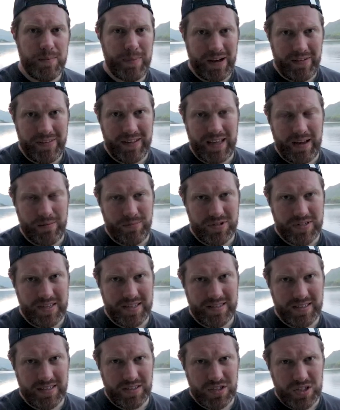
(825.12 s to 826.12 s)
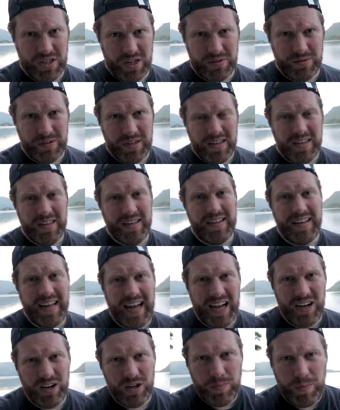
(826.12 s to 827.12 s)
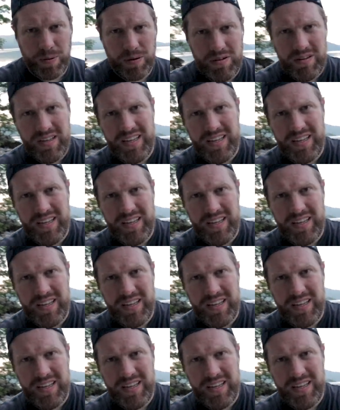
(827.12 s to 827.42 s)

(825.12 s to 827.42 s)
about the camera settings. So I hope